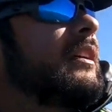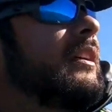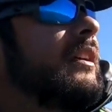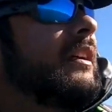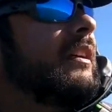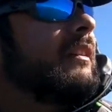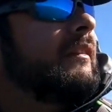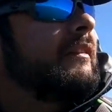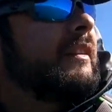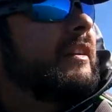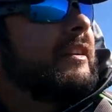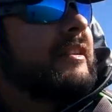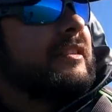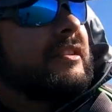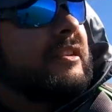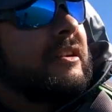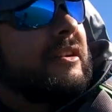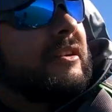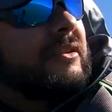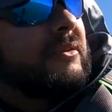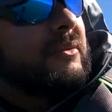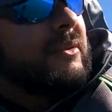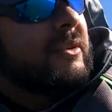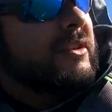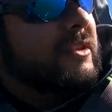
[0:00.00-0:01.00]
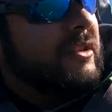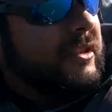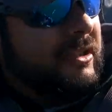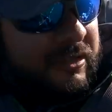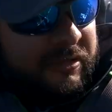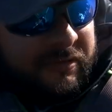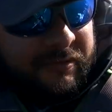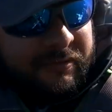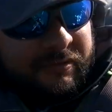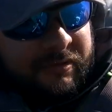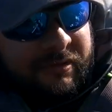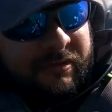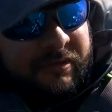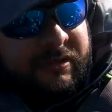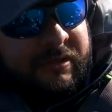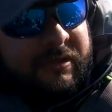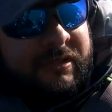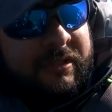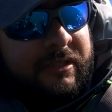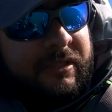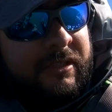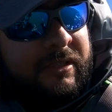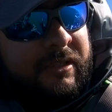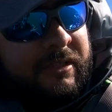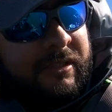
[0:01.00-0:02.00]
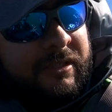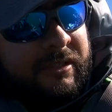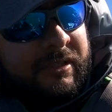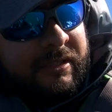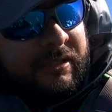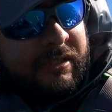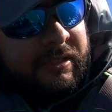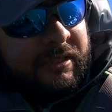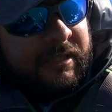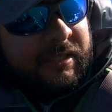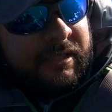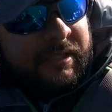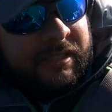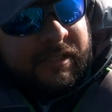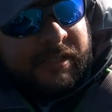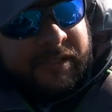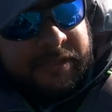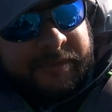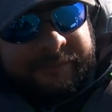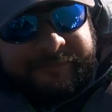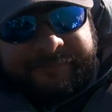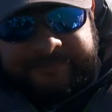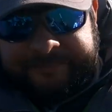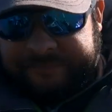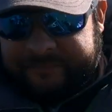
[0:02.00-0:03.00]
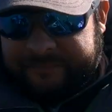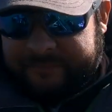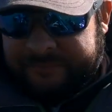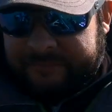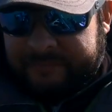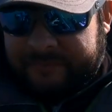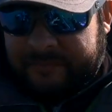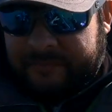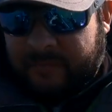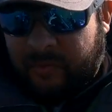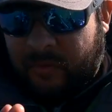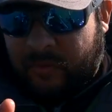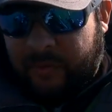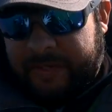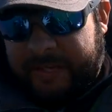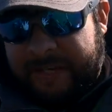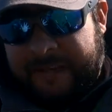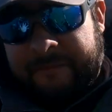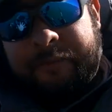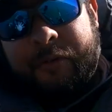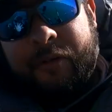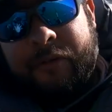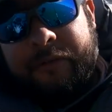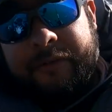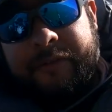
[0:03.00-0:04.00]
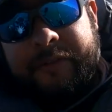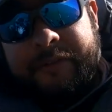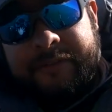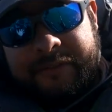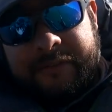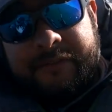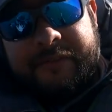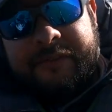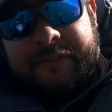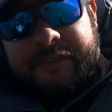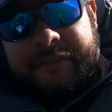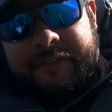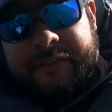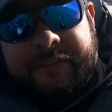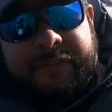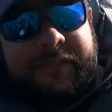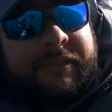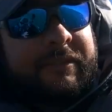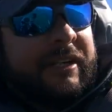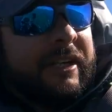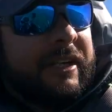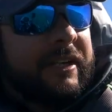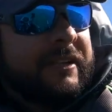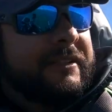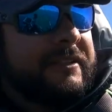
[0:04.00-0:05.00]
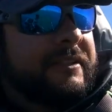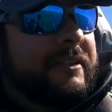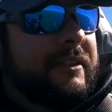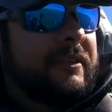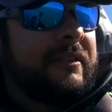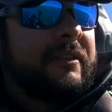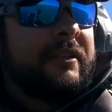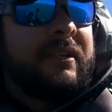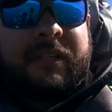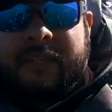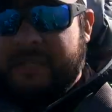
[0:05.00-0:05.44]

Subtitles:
If they're slow, we're slow. Well, we have proven that there's fish here, right? So